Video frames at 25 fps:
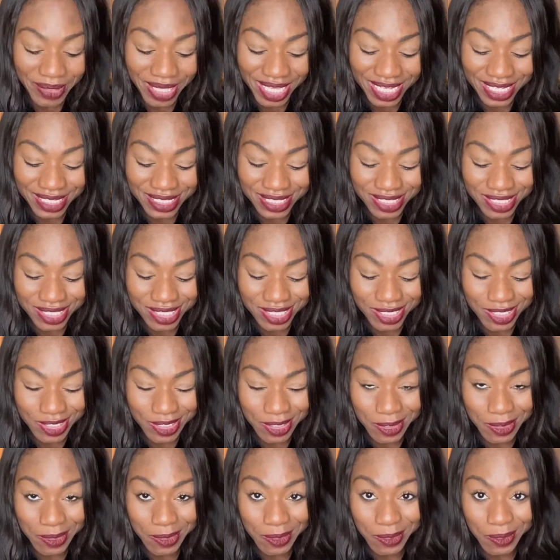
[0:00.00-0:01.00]
is
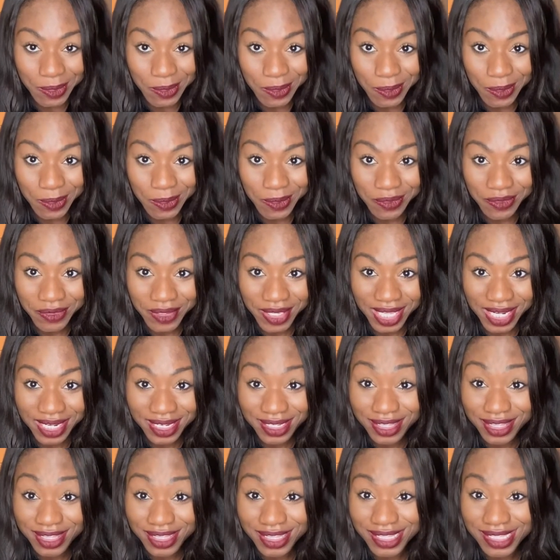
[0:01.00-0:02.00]
to create
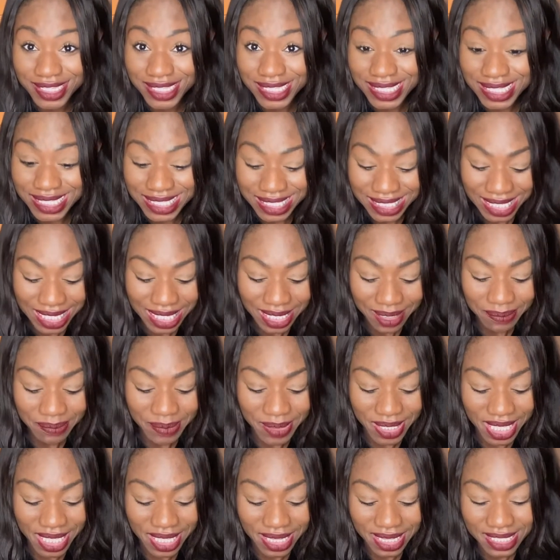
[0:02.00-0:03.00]
a study
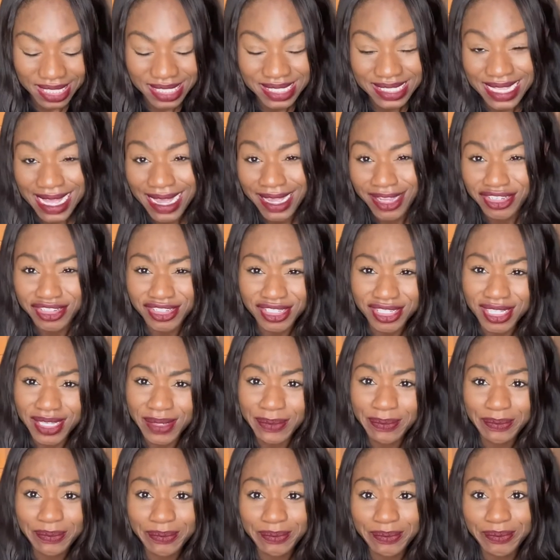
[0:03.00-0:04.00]
plan. This
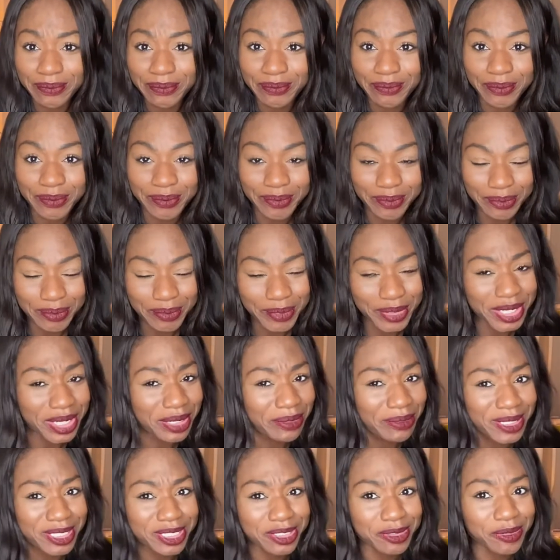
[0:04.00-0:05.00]
actually pretty
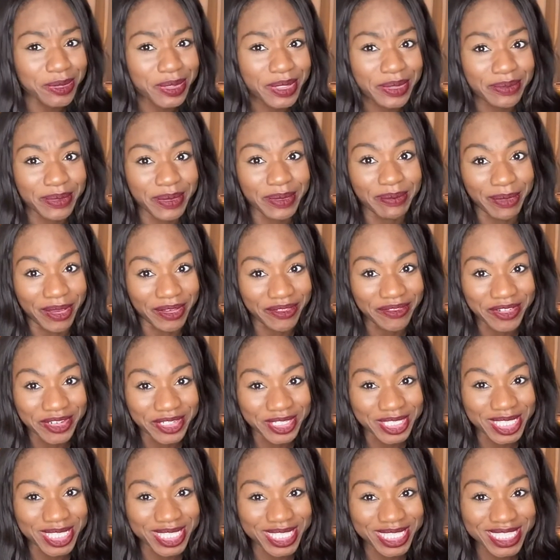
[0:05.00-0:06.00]
much would have been my
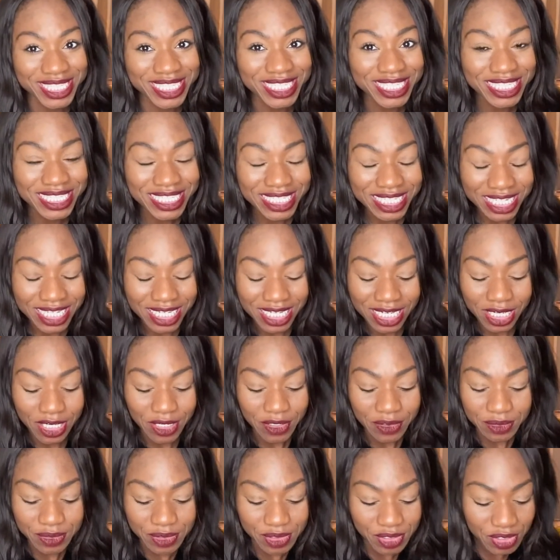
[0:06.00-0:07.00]
first
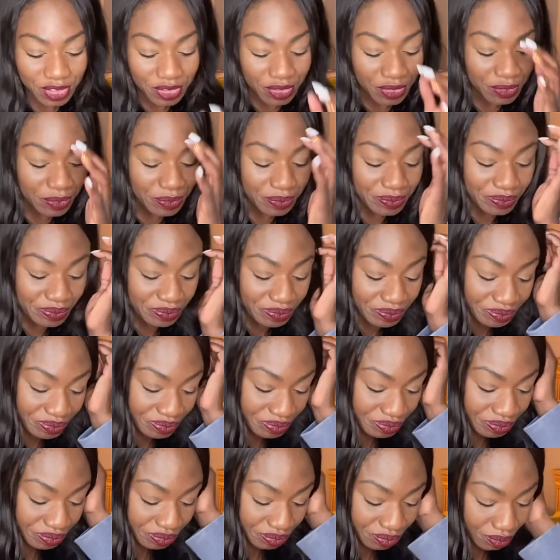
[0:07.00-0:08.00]
go-to
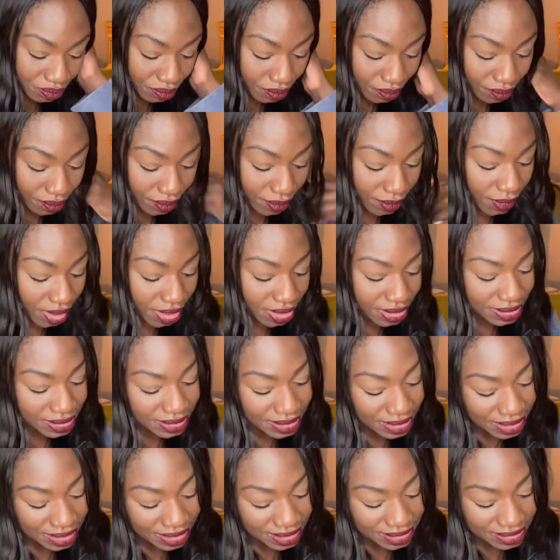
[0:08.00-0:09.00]

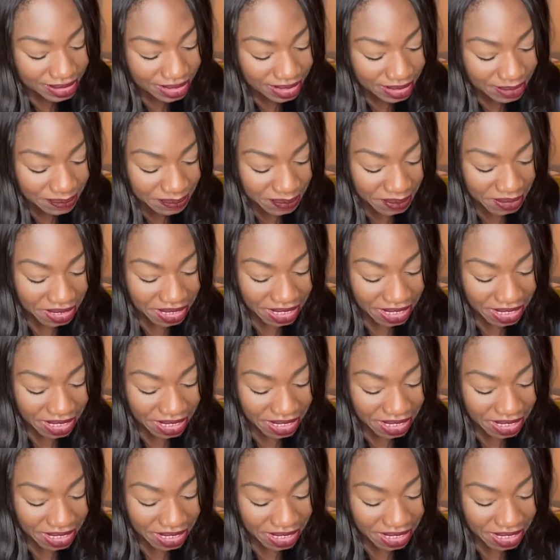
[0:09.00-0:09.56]
study tip.